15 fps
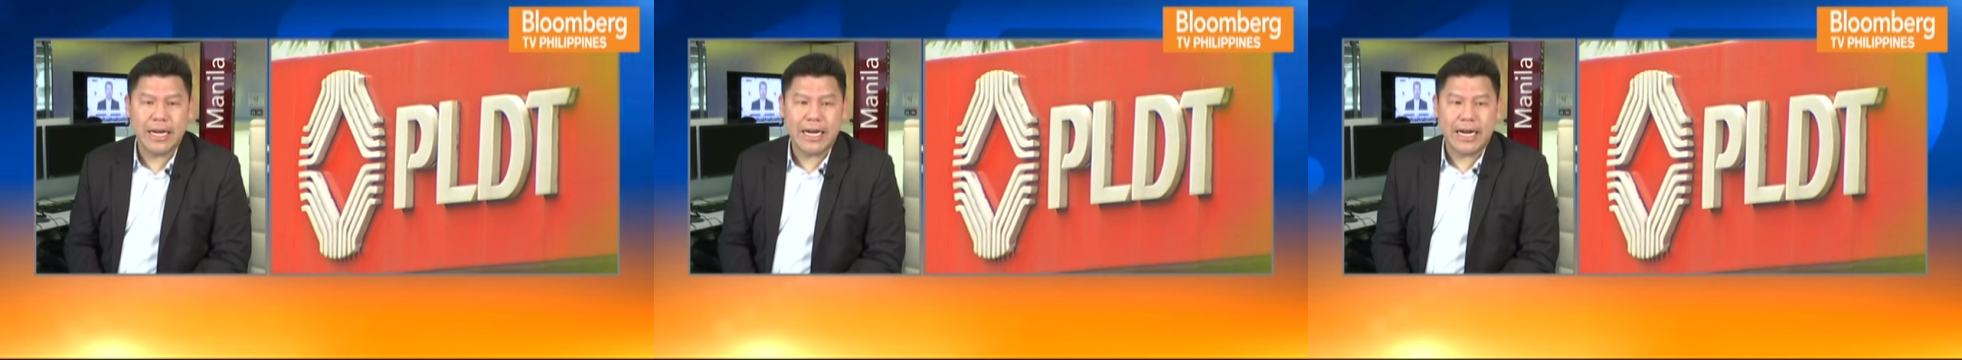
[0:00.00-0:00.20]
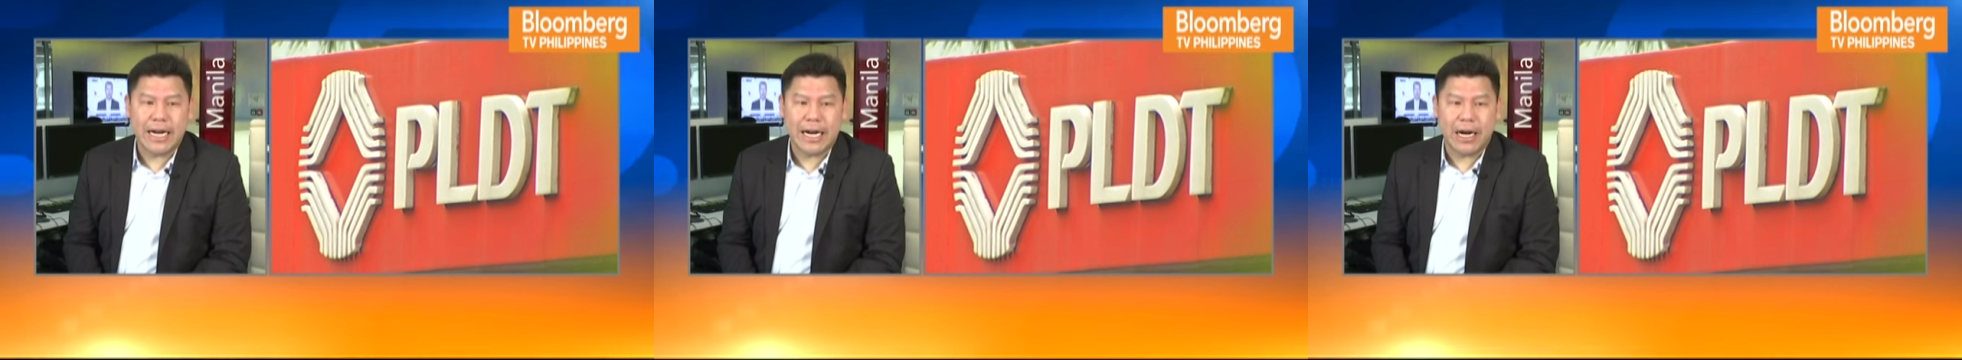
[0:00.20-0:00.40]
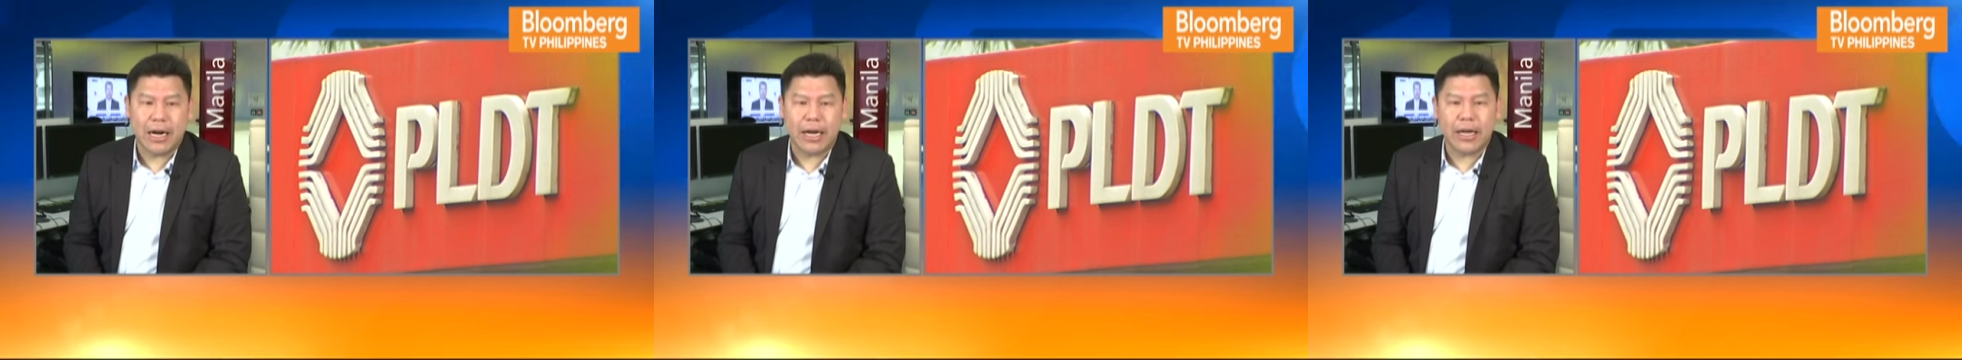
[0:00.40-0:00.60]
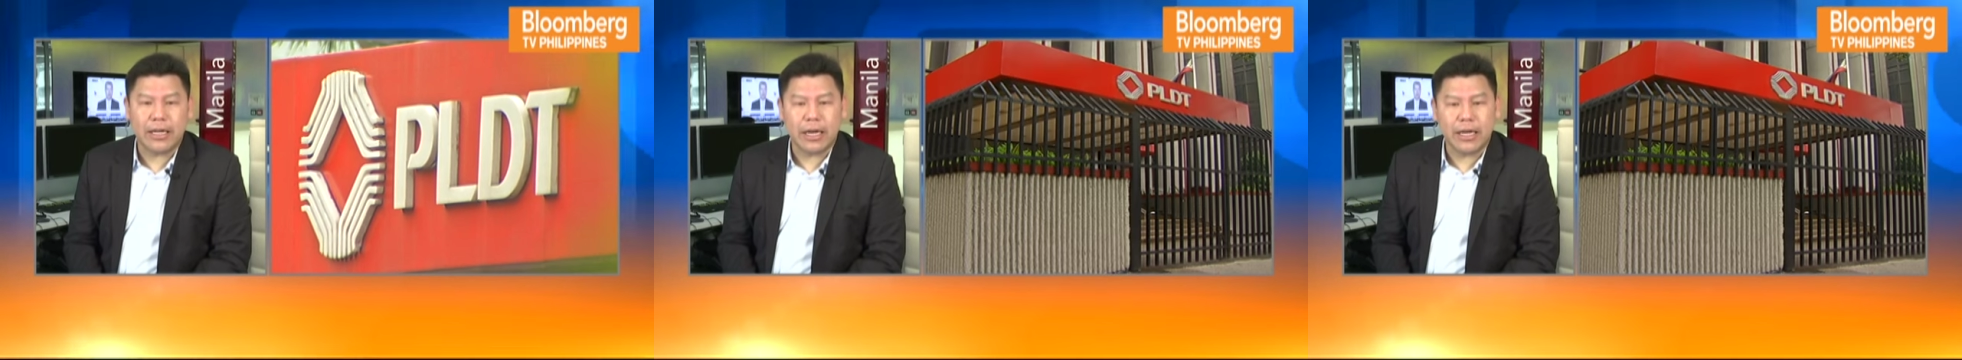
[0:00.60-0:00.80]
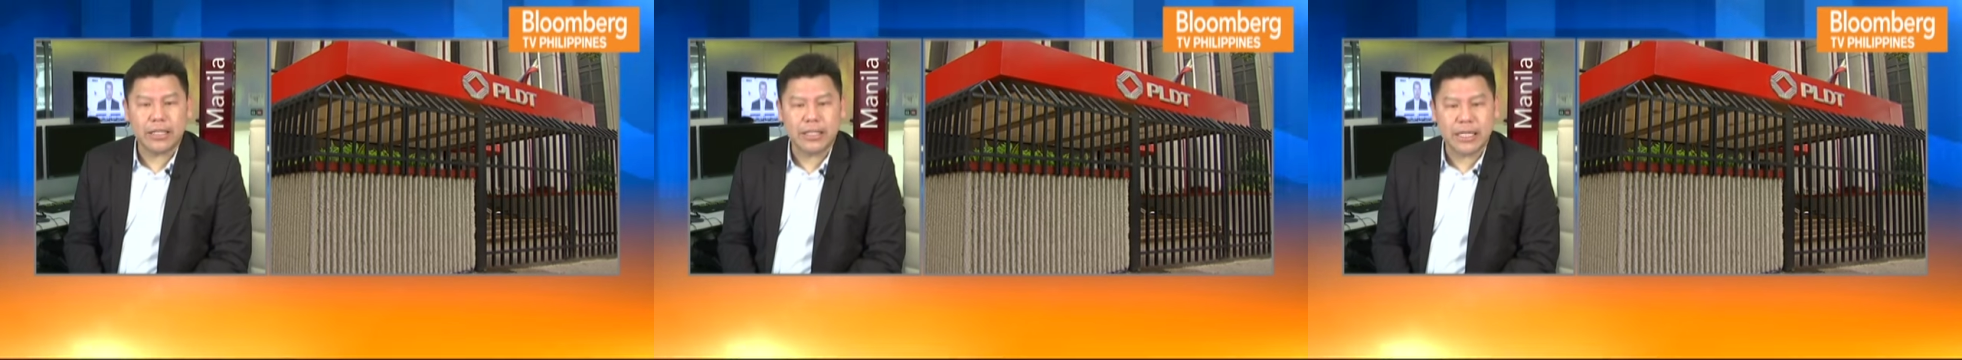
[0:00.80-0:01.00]

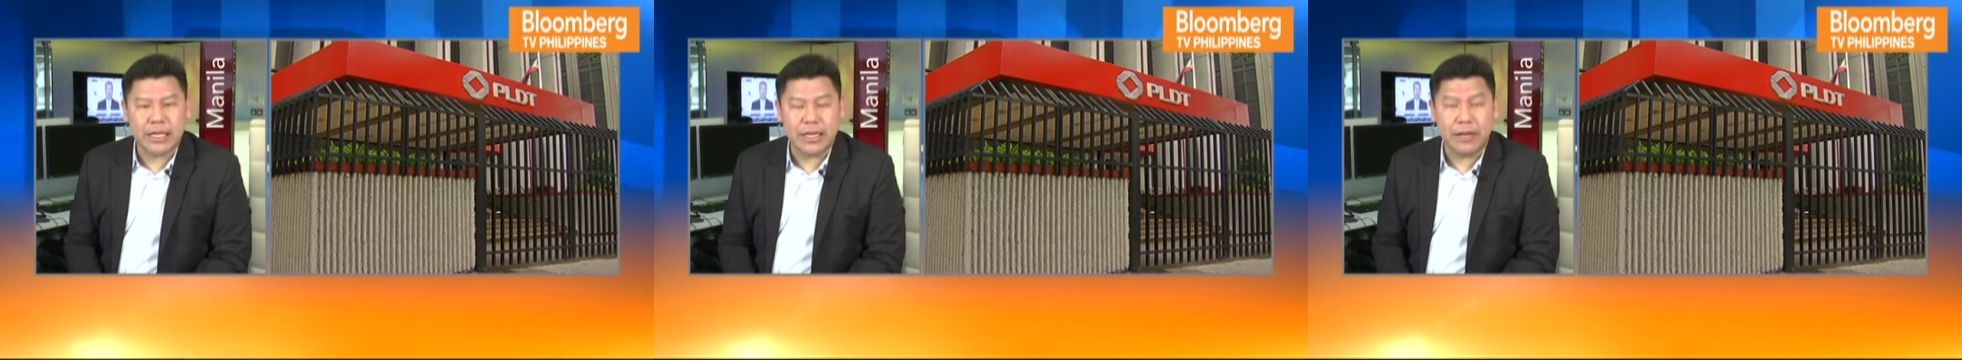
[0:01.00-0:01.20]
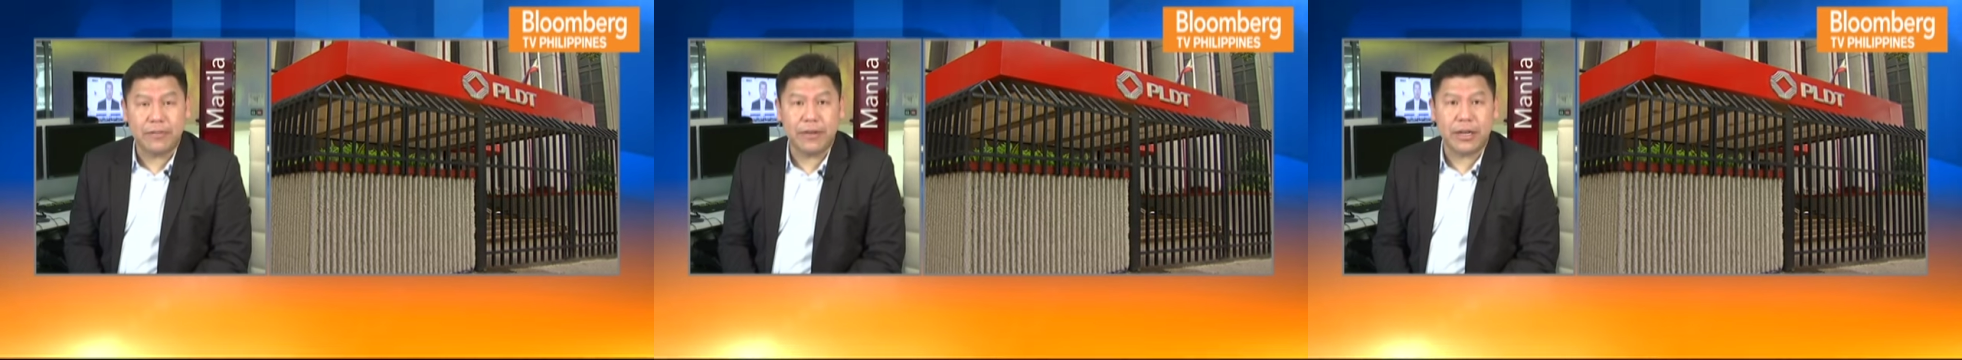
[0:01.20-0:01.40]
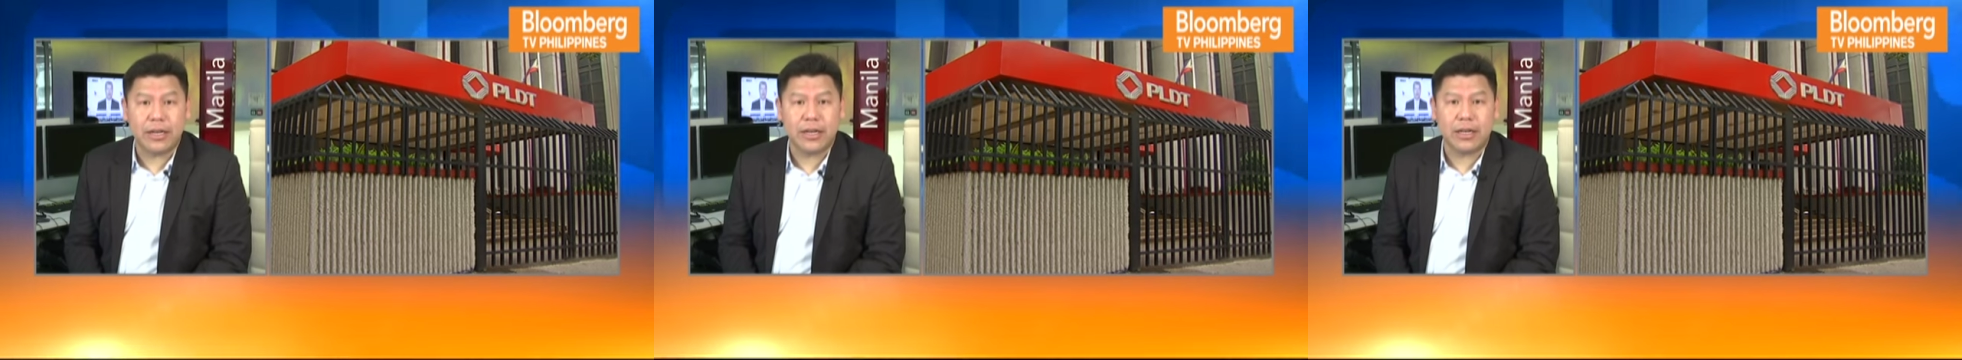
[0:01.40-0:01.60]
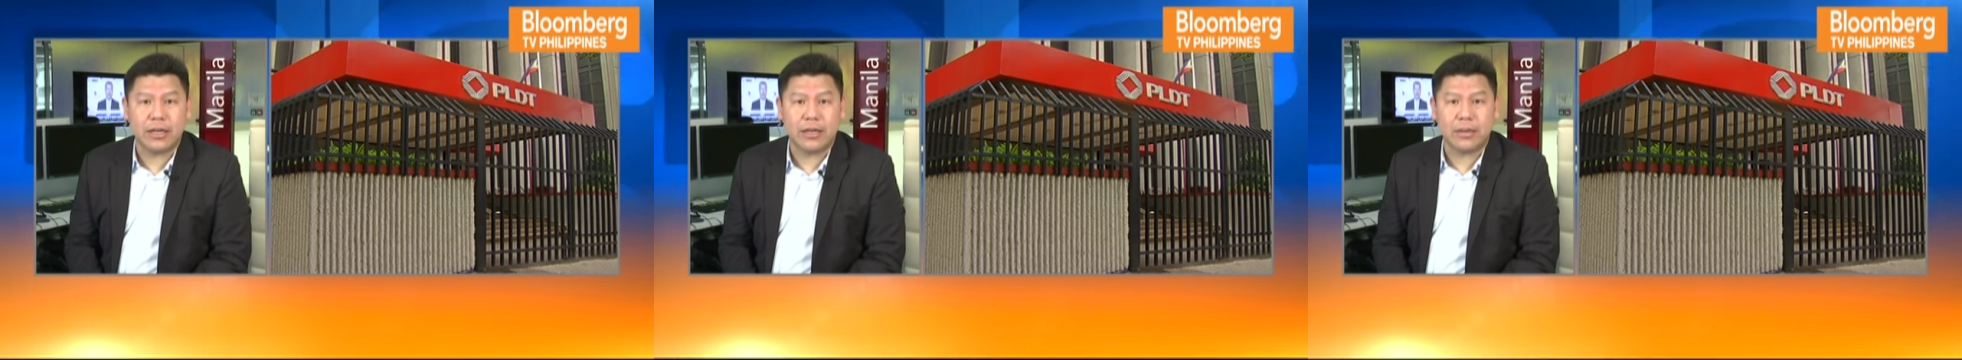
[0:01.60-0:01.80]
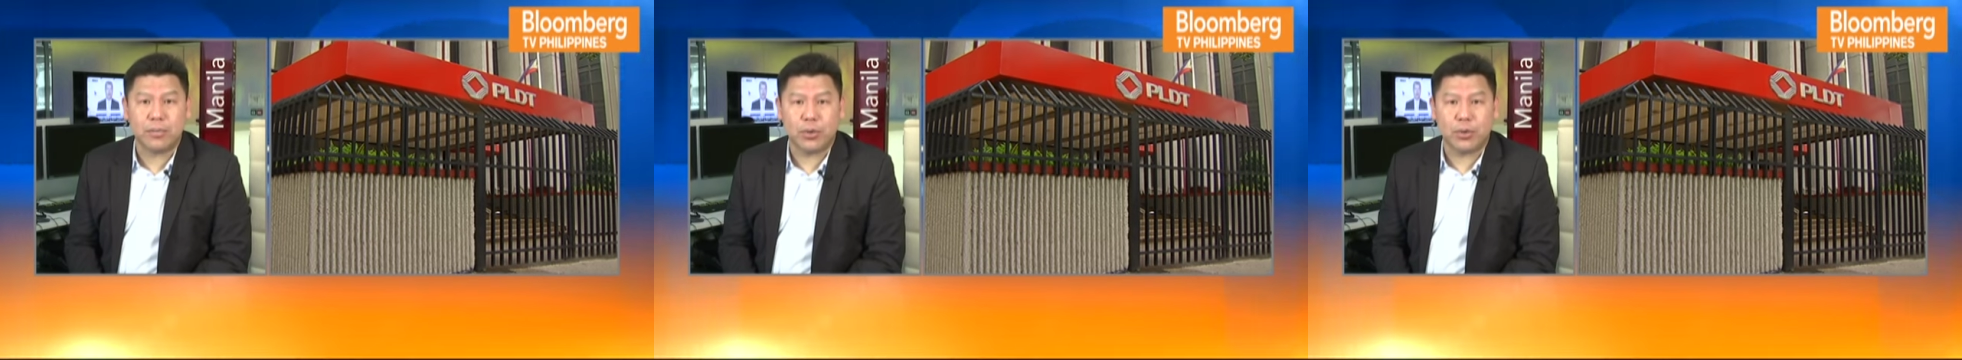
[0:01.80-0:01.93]
A significant